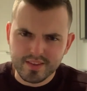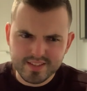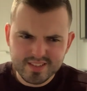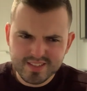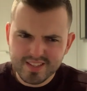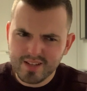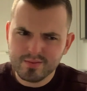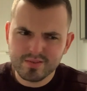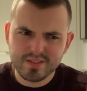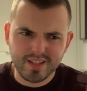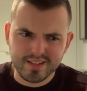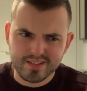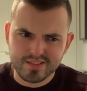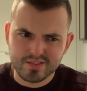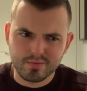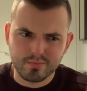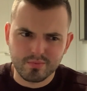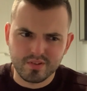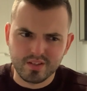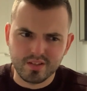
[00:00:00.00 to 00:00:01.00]
This sounds like
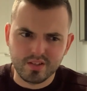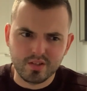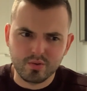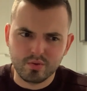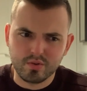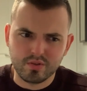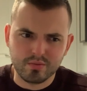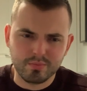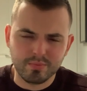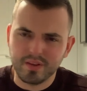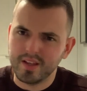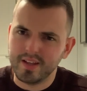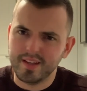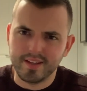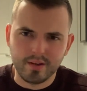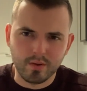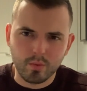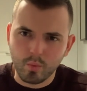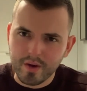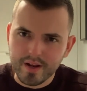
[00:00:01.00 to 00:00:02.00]
something you could play
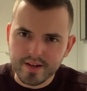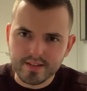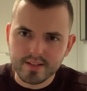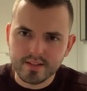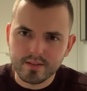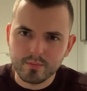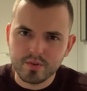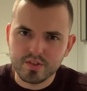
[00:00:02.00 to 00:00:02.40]
at a wedding,